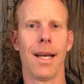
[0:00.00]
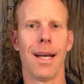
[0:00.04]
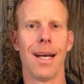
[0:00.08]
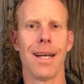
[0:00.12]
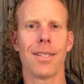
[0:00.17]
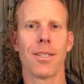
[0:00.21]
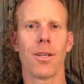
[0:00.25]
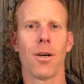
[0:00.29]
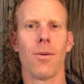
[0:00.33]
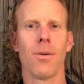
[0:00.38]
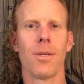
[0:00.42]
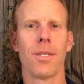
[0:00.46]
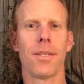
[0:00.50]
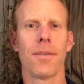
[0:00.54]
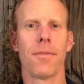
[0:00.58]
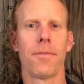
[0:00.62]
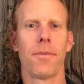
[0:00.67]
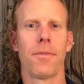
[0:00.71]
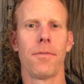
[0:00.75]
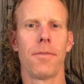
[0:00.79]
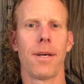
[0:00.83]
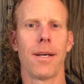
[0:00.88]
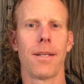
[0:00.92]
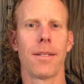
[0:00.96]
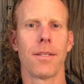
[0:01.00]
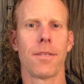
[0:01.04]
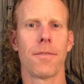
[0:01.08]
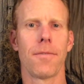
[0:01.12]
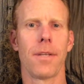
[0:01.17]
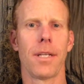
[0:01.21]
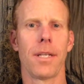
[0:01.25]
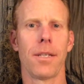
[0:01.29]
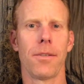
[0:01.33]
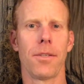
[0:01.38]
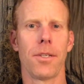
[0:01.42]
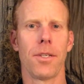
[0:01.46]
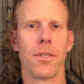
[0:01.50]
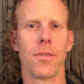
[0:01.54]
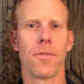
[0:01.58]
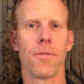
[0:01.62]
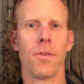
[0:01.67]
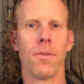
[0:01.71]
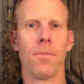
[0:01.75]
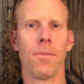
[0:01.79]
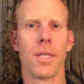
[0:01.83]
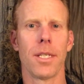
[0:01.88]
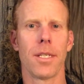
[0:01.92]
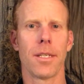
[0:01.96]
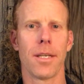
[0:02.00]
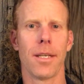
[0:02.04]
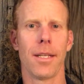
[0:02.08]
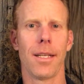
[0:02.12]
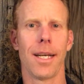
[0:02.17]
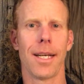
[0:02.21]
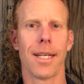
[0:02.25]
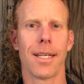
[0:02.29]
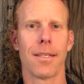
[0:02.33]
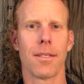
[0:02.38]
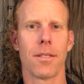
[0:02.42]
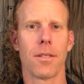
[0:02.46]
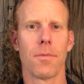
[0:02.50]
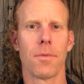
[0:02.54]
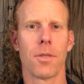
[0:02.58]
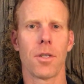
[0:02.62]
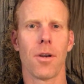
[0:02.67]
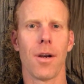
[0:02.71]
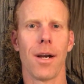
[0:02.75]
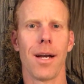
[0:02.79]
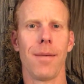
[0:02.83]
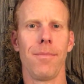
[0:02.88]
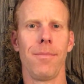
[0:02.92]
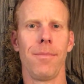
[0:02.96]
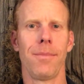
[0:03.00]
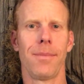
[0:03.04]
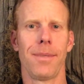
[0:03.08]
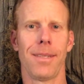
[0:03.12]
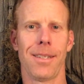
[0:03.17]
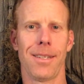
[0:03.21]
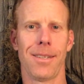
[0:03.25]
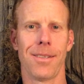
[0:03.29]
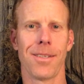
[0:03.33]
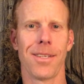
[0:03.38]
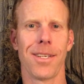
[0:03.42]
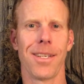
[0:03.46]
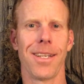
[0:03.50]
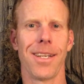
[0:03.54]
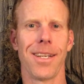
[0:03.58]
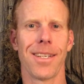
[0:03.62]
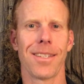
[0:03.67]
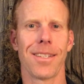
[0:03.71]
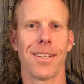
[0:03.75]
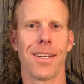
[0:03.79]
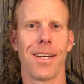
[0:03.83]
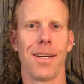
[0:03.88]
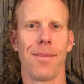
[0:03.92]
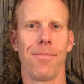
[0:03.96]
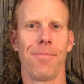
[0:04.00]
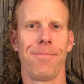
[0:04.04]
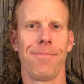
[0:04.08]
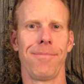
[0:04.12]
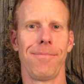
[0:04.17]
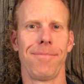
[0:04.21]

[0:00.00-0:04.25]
As always, if you found this video useful, please hit like and subscribe, and I'll see you next time.